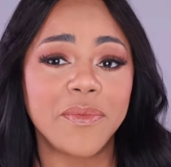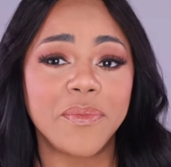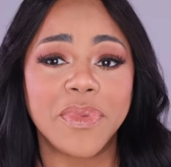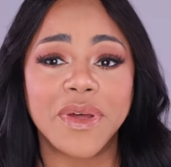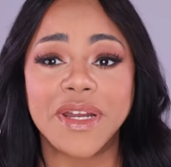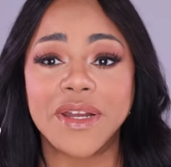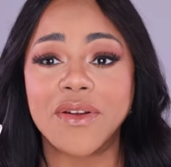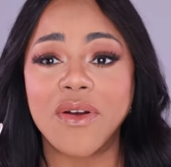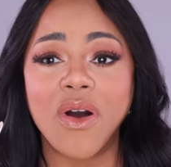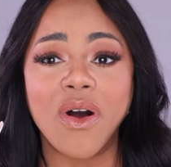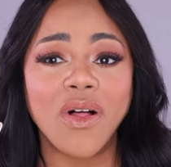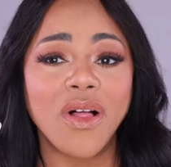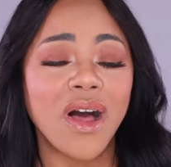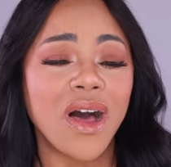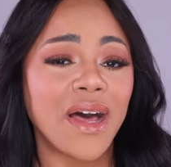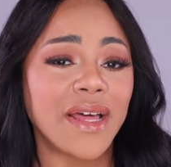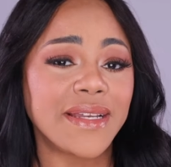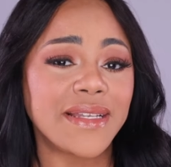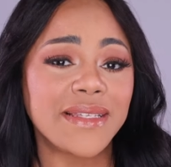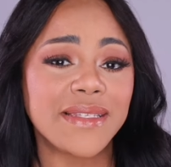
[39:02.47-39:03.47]
but in all
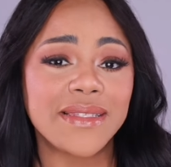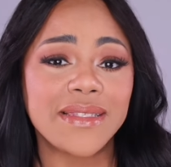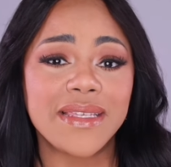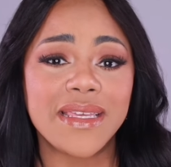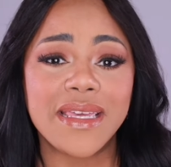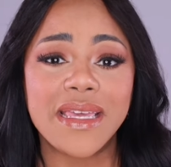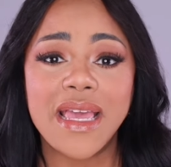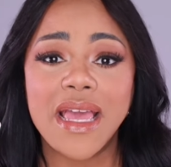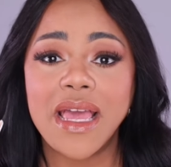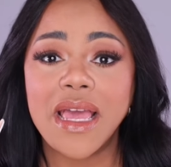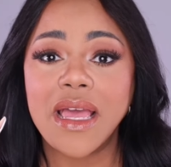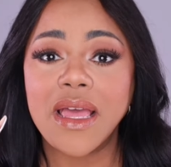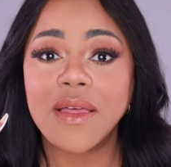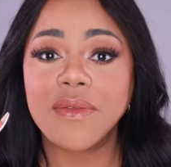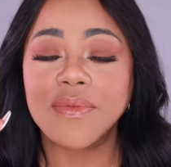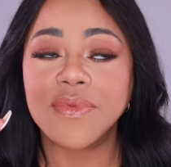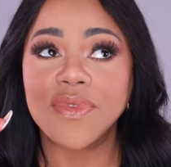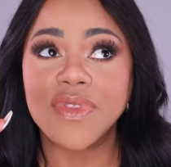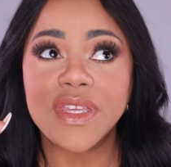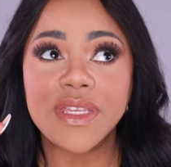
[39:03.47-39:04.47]
honesty,
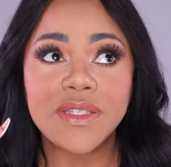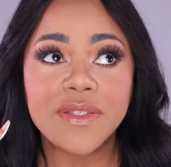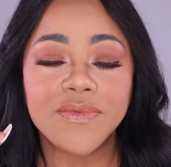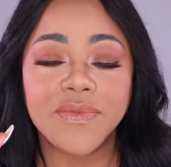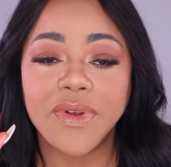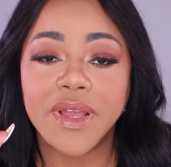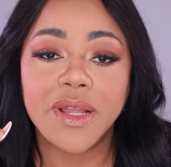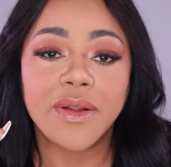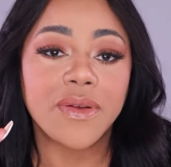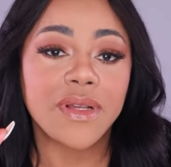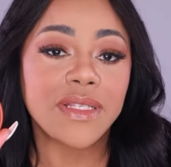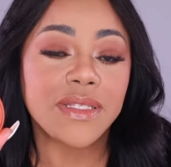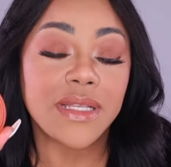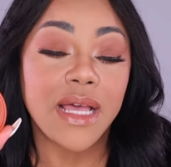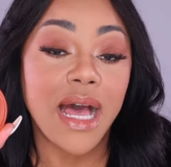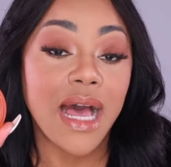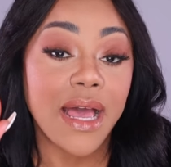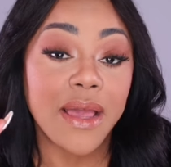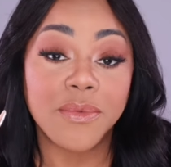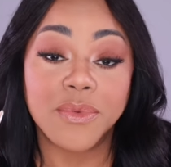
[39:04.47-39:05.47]
this
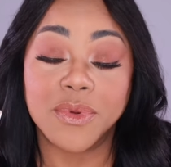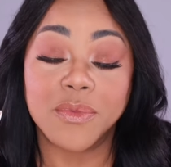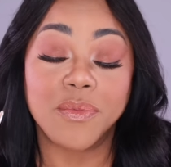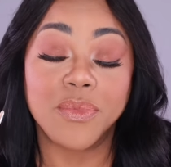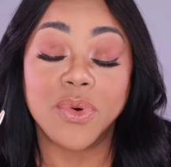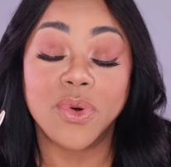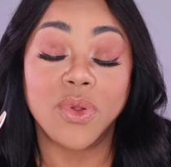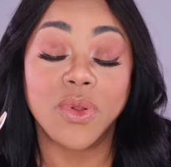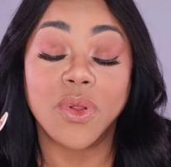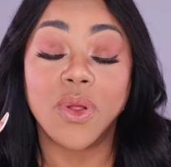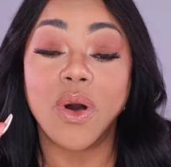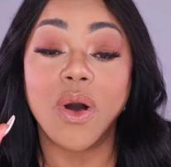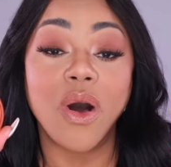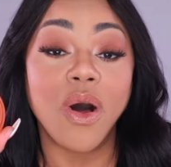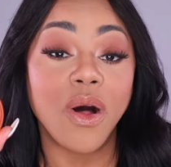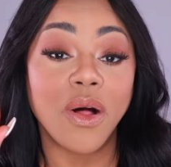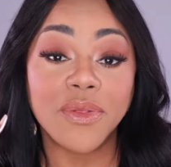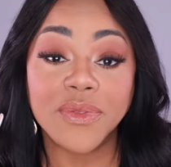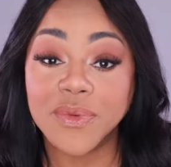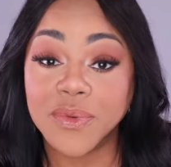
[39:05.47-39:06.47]
fragrance I would pull
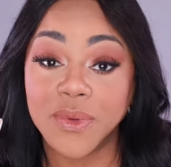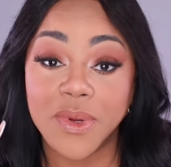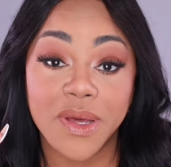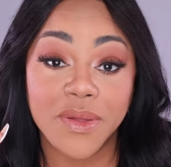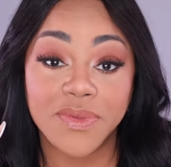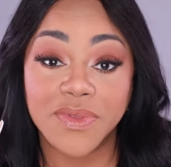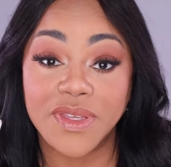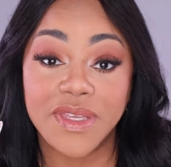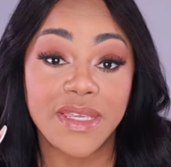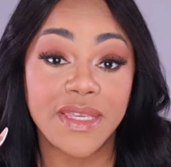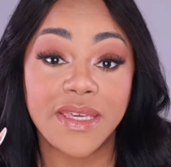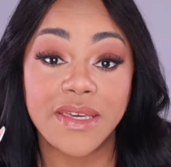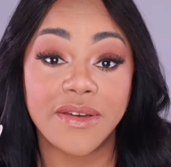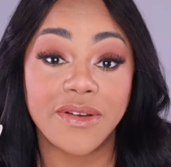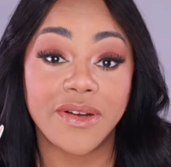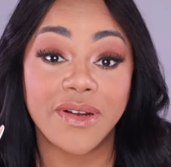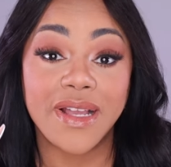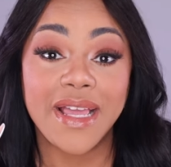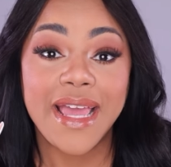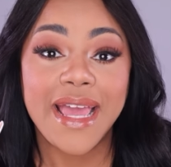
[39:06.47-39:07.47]
all throughout the
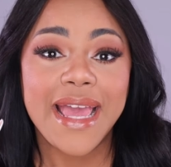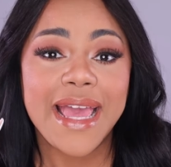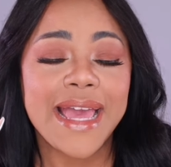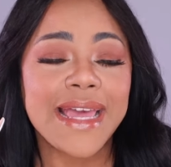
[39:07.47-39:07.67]
year.